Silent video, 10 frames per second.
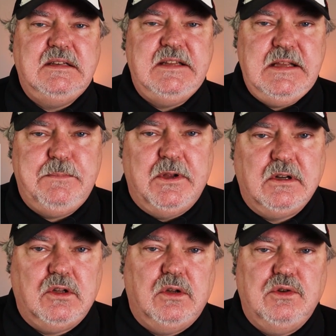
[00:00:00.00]
deep
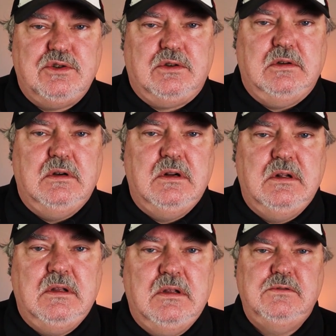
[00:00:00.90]
enclosure.
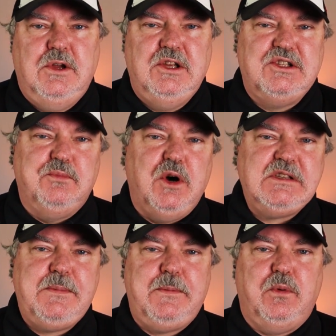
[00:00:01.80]
So
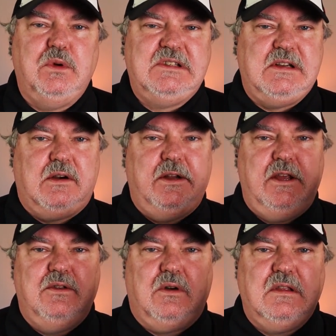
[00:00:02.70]
most people would start
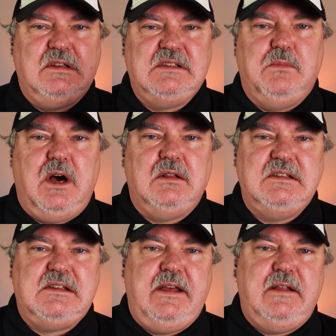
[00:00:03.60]
either on the
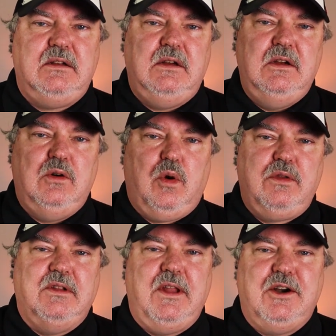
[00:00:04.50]
smallest end or
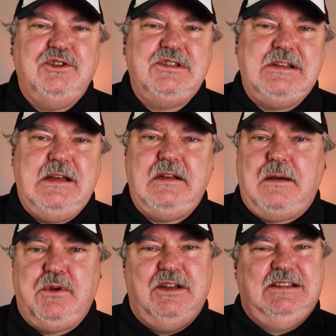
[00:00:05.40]
the largest end,
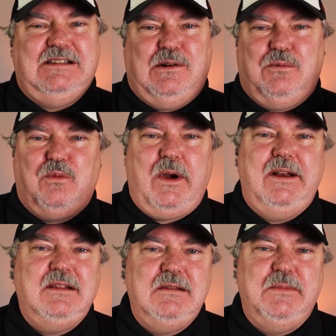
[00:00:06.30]
I'm going to start
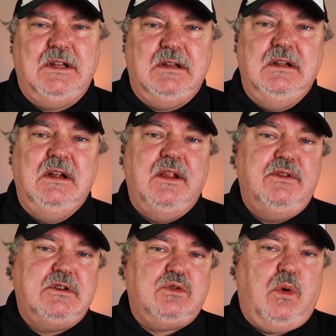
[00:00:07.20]
right in the middle.
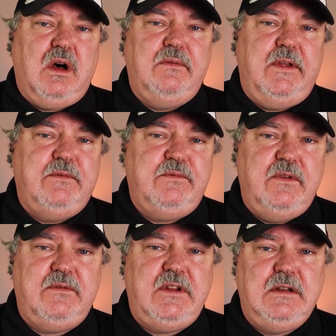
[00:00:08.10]
The 12 and
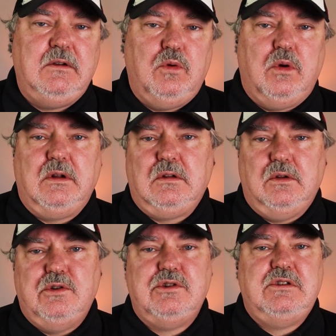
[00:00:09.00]
15 quart
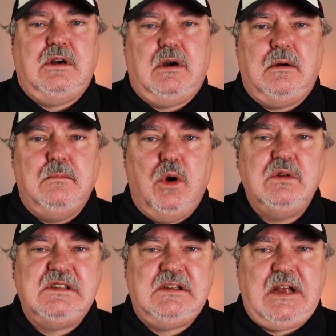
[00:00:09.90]
enclosures are our
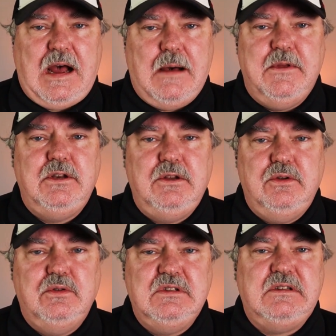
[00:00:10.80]
most common
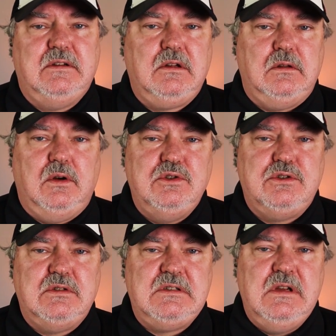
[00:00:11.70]
used
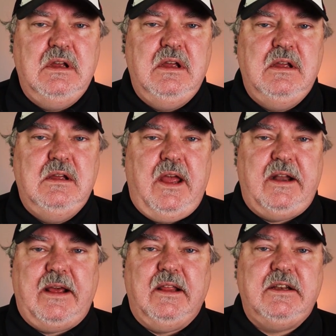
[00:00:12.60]
enclosures,
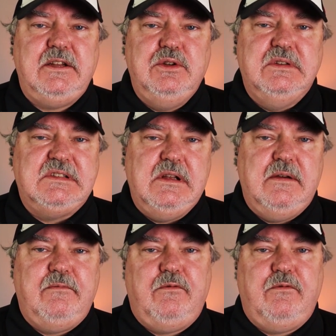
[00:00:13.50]
and I like to use them